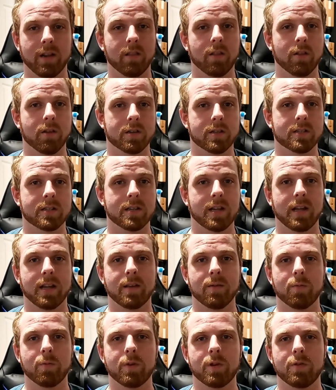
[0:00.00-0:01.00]
it looks
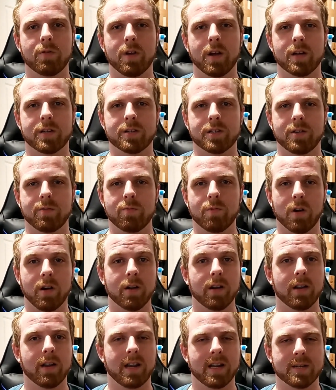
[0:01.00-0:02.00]
like when you actually
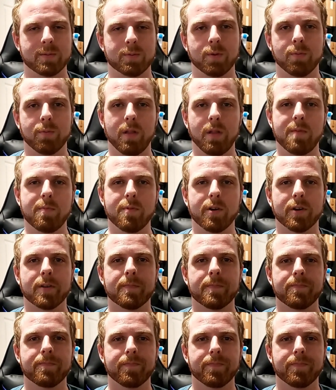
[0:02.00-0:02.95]
run an Ansible playbook.